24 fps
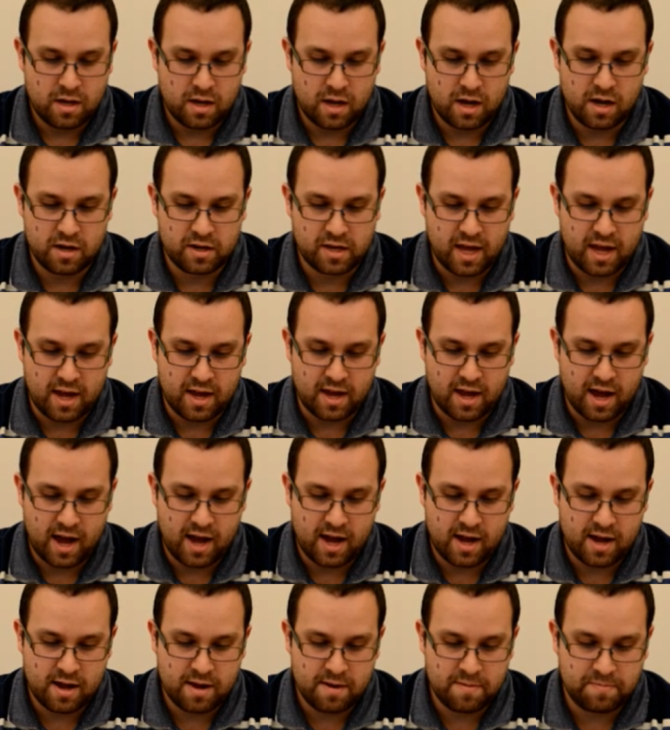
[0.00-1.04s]
Okay,
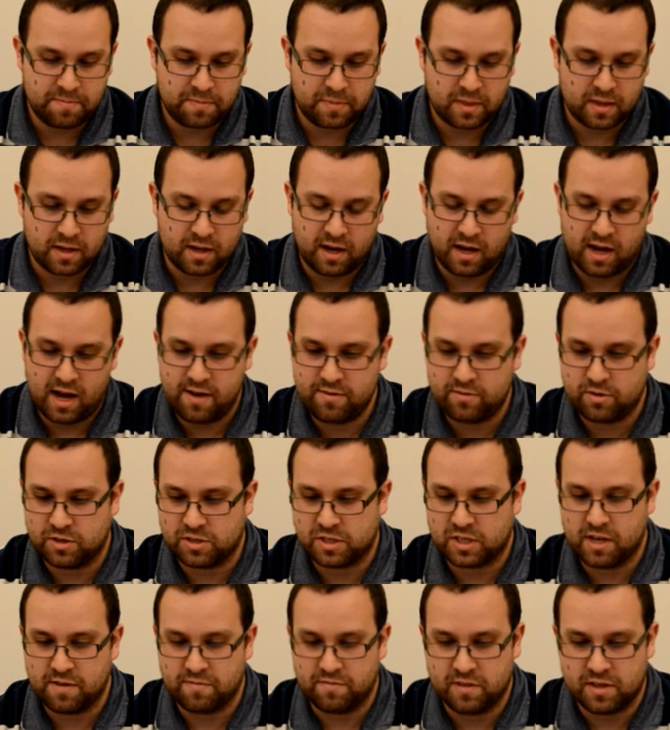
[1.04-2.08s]
um, I haven't got a
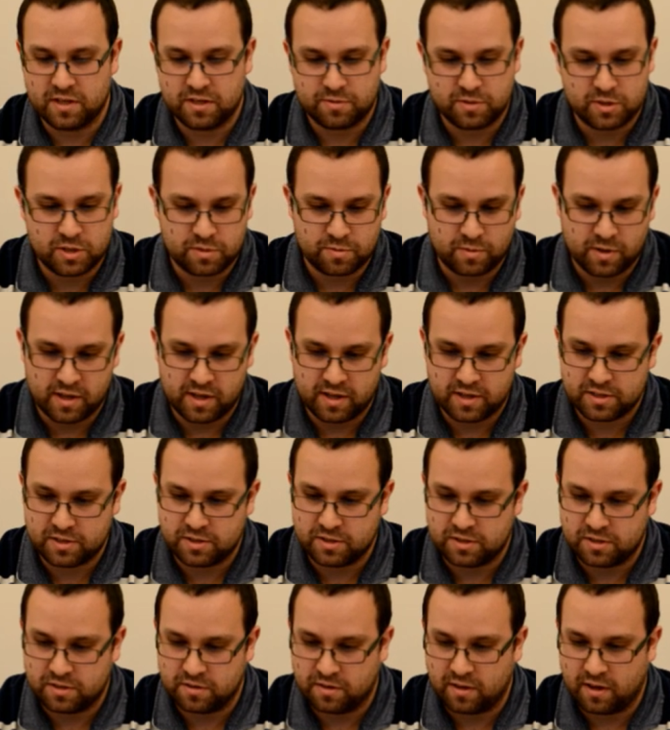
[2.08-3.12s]
slide for this, which is why that's
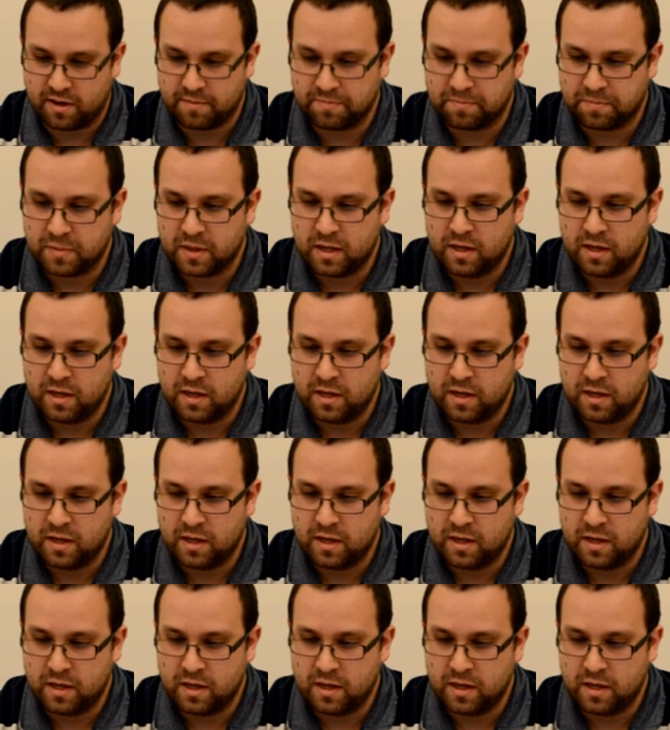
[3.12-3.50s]
just done that.